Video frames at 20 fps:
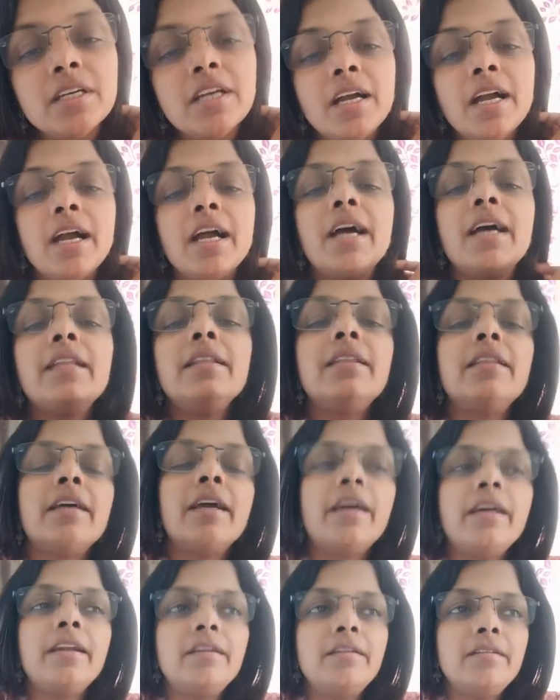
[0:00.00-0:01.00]
and
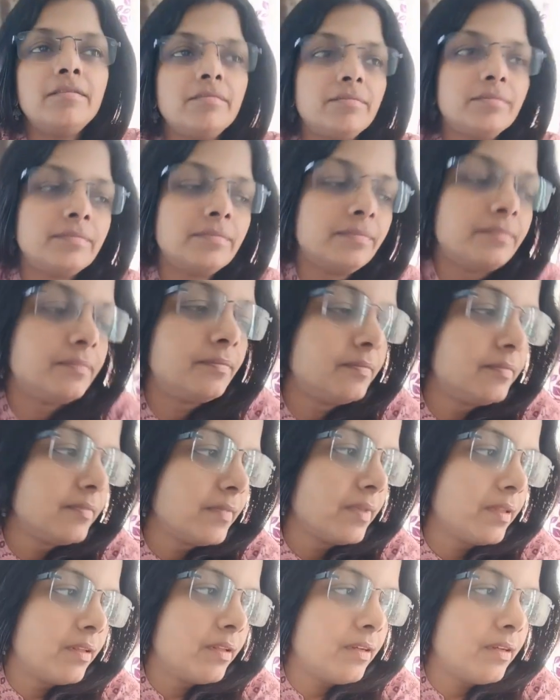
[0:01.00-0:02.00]
then
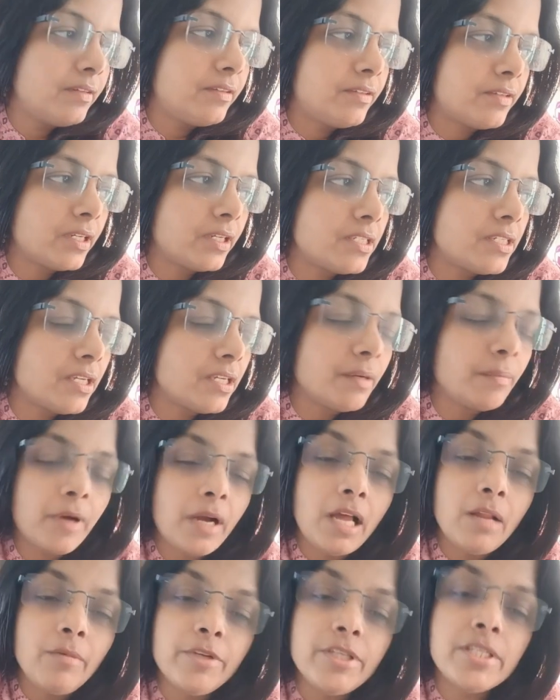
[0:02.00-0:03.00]
dress up.
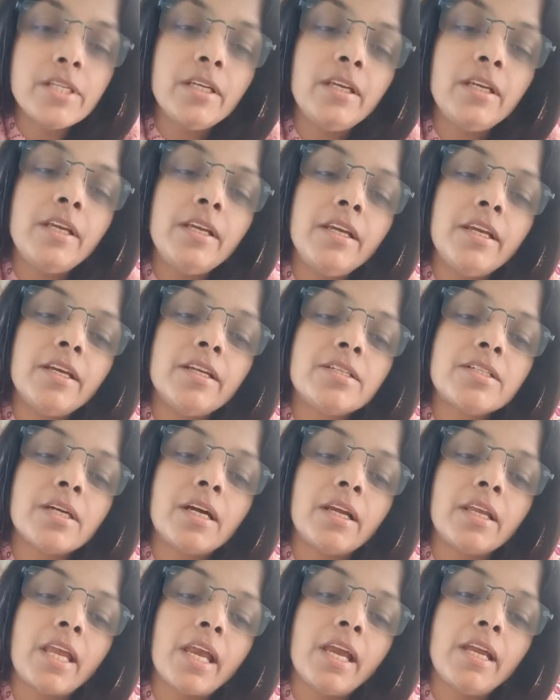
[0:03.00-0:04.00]
I'll be singing it
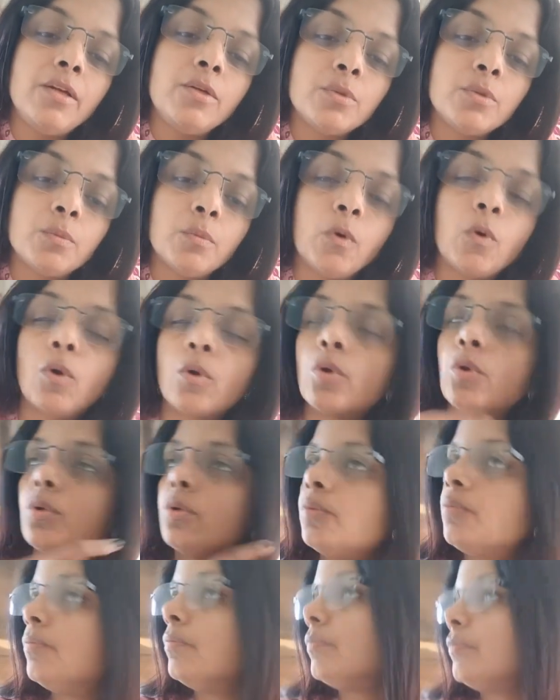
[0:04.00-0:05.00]
again tomorrow.
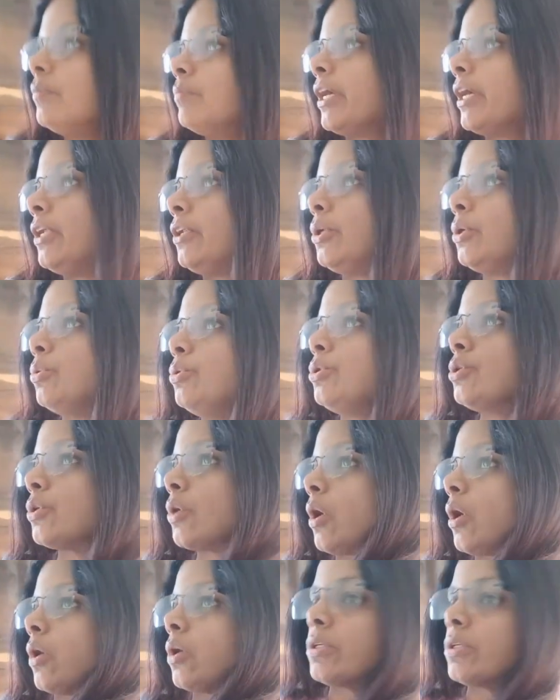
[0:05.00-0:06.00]
My 2
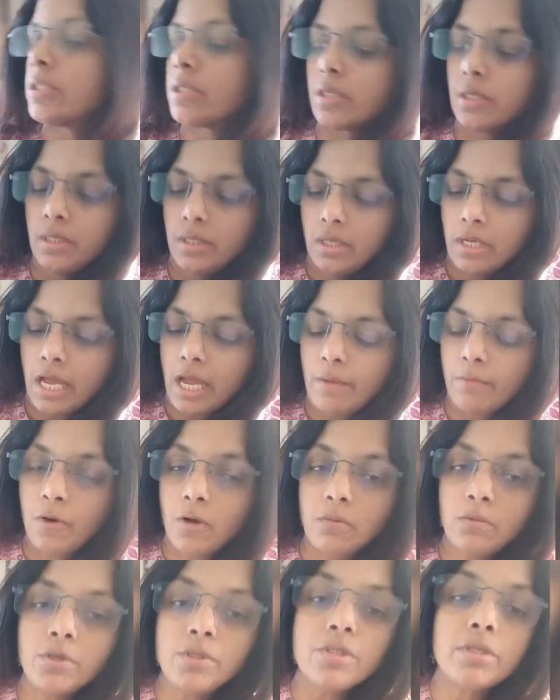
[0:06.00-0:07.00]
songs. I'm
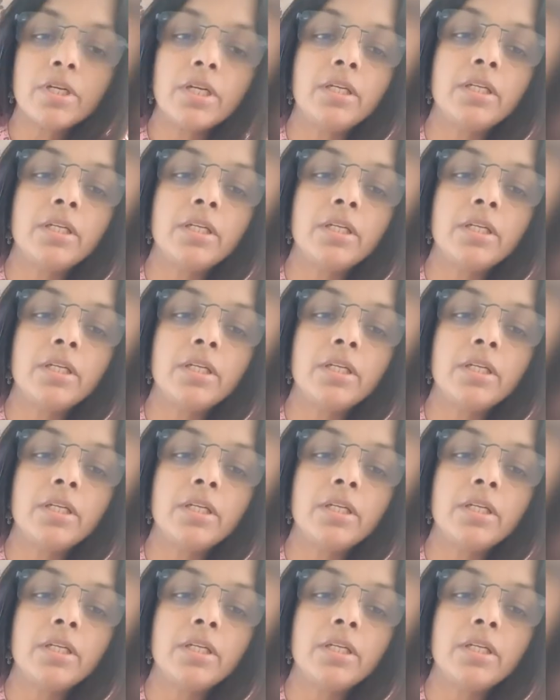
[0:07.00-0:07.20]
almost ready,